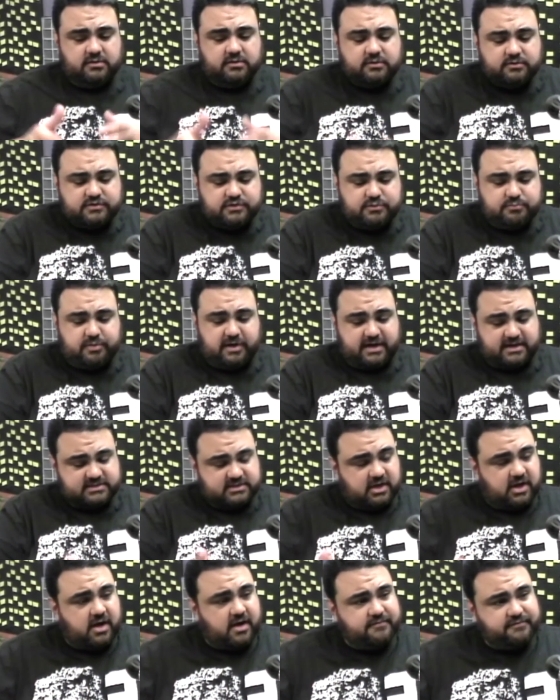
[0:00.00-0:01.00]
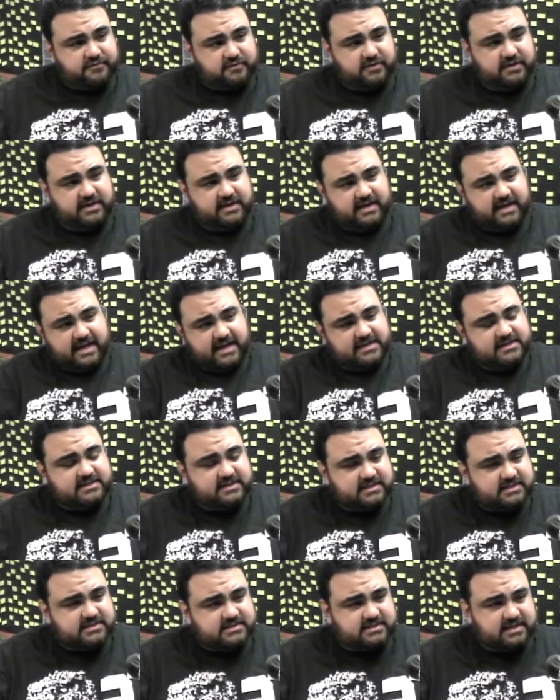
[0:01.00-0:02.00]
Tupac's off-screen
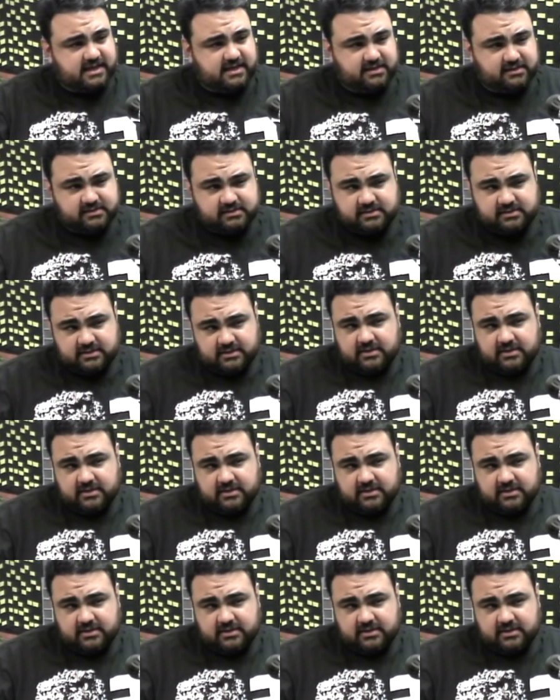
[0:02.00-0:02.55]
antics and